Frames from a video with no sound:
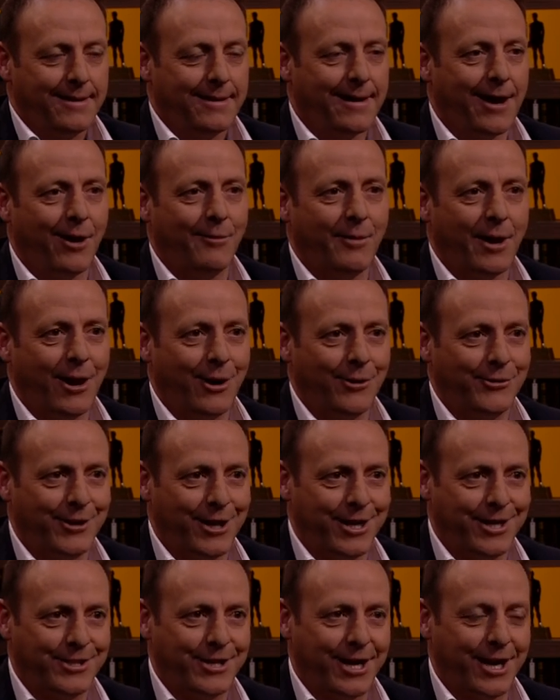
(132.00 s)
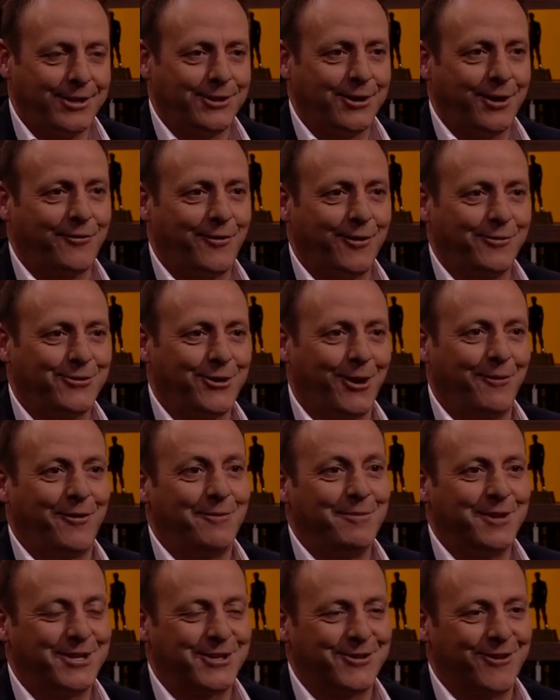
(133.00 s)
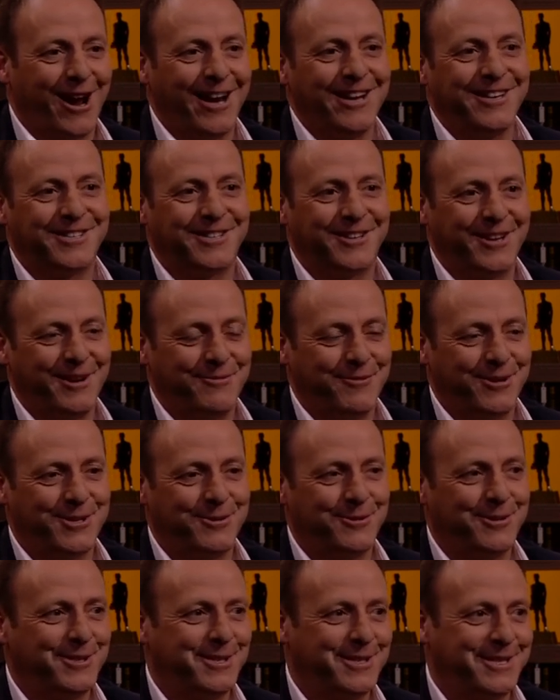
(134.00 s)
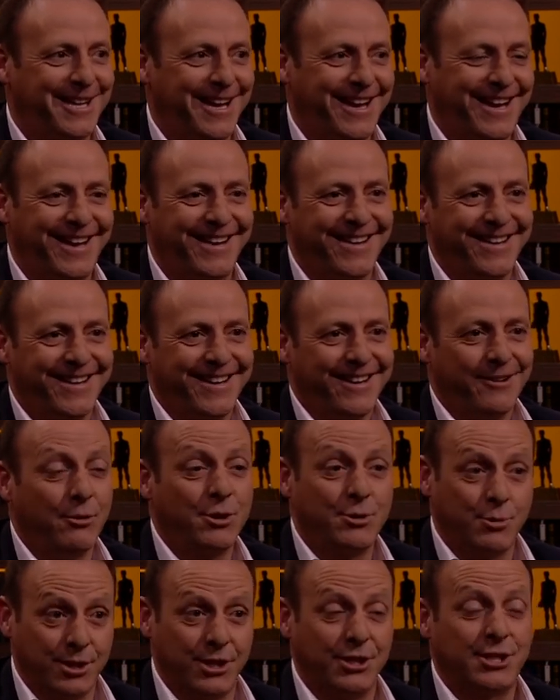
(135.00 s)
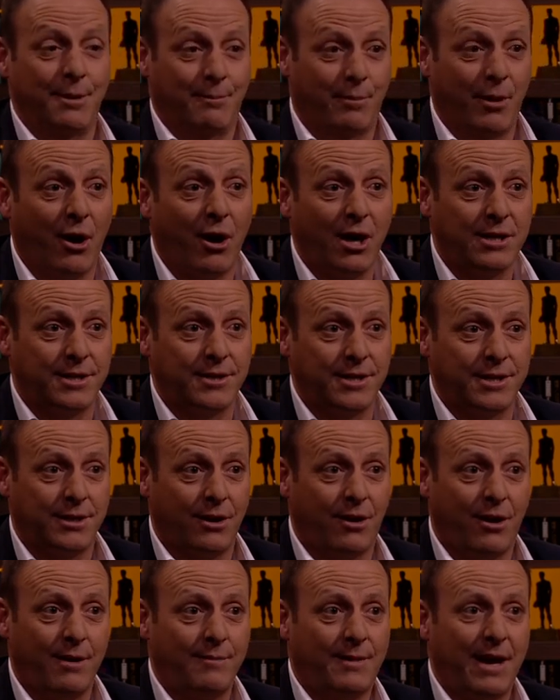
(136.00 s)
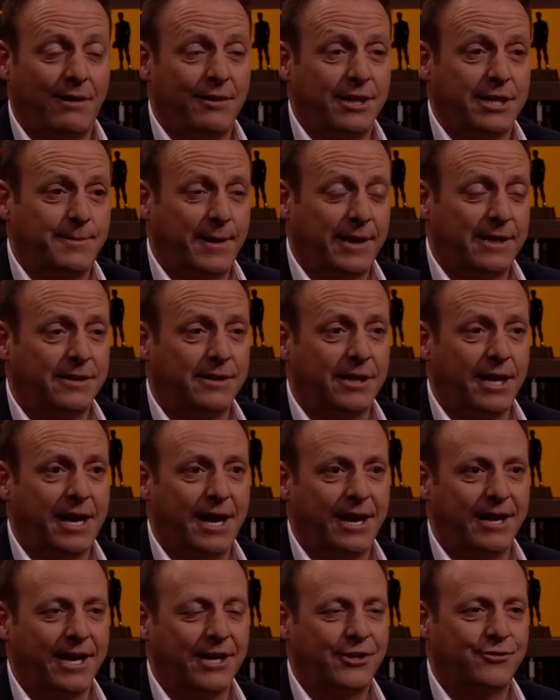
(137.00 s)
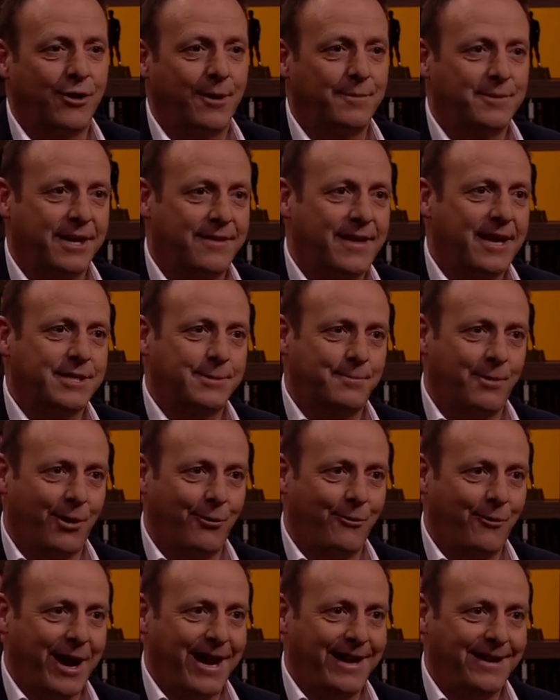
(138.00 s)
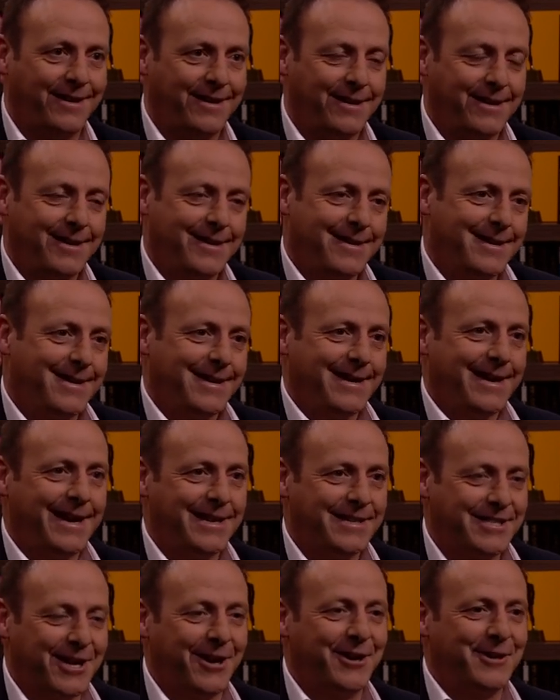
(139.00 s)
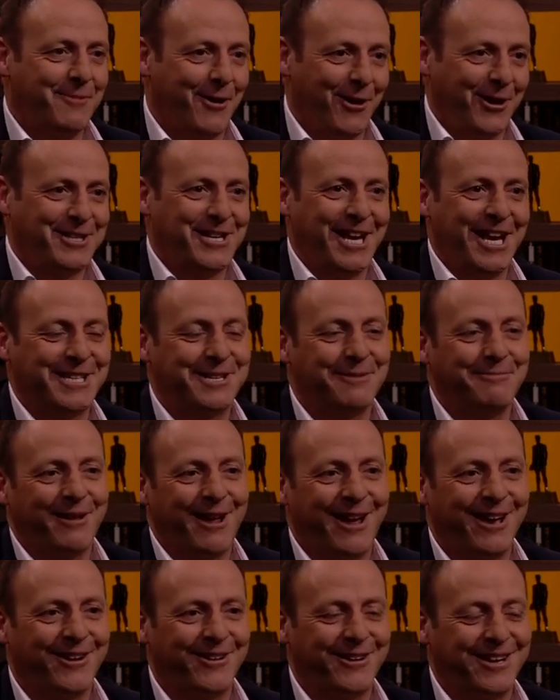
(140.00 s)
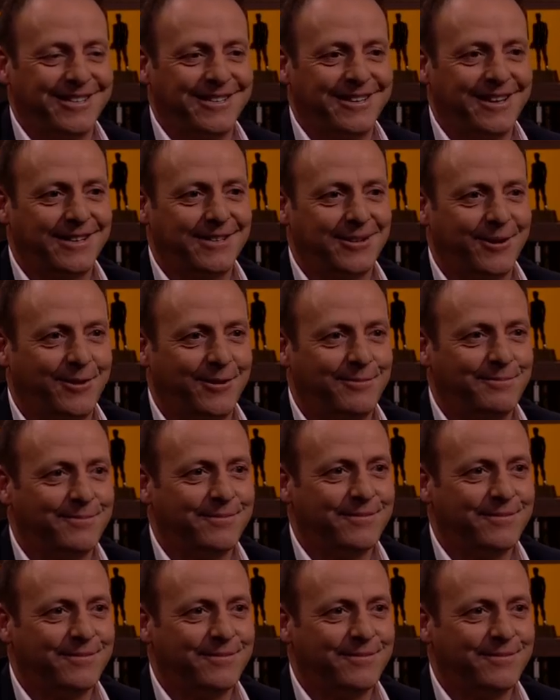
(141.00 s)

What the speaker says: lo and behold, Dean Jones got dropped from the Australian team, which was a surprise at the time. No one expected Dino to get dropped, so that spot went, and so did my chance of playing, I guess, at that time.